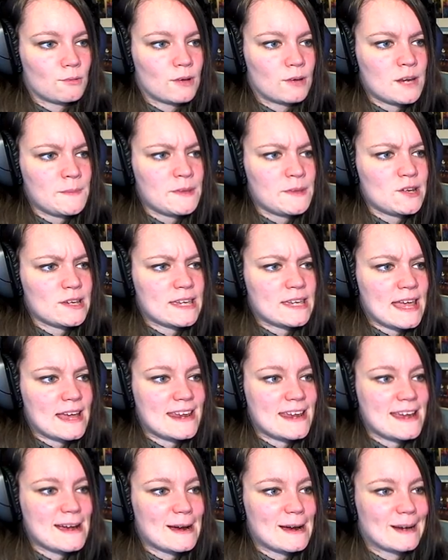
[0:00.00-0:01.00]
What do you mean you
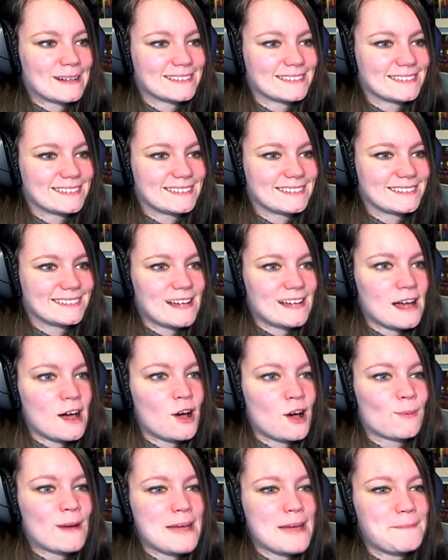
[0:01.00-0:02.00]
can't hear?
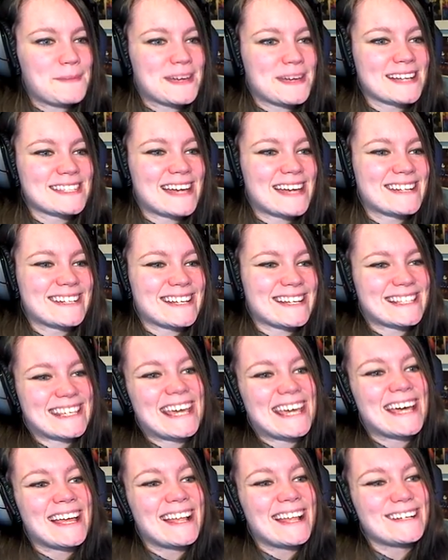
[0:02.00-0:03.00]
Oh, right, because I just
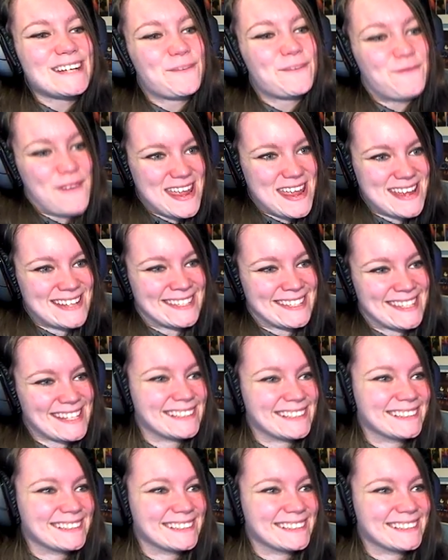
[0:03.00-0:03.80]
killed your face!